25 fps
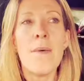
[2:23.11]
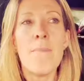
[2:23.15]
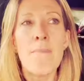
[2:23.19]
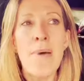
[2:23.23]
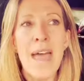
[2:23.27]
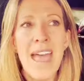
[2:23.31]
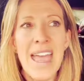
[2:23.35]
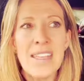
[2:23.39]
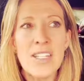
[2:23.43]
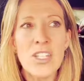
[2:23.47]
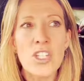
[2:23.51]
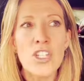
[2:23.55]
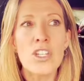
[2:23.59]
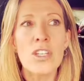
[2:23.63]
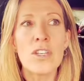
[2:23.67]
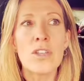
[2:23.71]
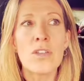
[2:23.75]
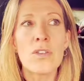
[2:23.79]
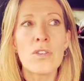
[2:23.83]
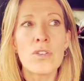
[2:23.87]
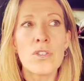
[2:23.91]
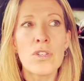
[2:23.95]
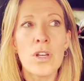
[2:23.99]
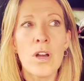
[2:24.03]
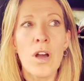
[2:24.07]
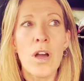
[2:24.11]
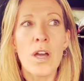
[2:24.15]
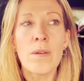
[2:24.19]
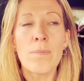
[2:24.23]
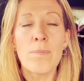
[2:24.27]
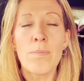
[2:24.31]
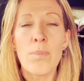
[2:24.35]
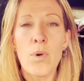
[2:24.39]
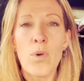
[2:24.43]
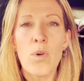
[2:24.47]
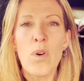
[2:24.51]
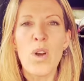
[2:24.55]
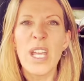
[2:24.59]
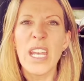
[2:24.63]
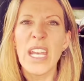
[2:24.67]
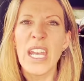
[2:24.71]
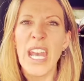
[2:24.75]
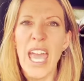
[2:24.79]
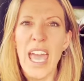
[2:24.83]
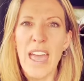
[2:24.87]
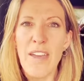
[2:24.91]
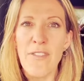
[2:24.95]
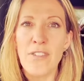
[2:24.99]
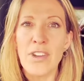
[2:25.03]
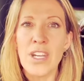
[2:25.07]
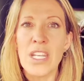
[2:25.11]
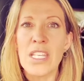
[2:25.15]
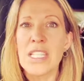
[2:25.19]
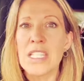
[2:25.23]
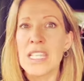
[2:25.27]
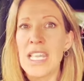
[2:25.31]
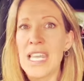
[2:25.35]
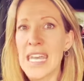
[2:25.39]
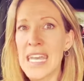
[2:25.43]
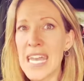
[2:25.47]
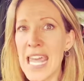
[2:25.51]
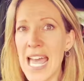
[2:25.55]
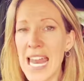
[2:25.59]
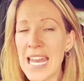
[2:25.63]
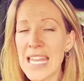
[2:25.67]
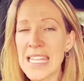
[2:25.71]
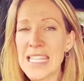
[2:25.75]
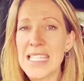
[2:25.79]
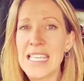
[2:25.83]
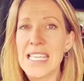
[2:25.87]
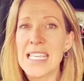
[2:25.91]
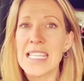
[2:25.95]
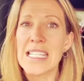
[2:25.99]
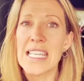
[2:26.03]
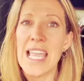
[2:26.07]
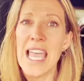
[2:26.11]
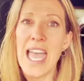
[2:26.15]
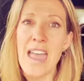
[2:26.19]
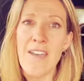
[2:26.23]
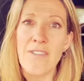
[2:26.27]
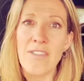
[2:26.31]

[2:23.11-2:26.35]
Best to use your kind of point, evidence analysis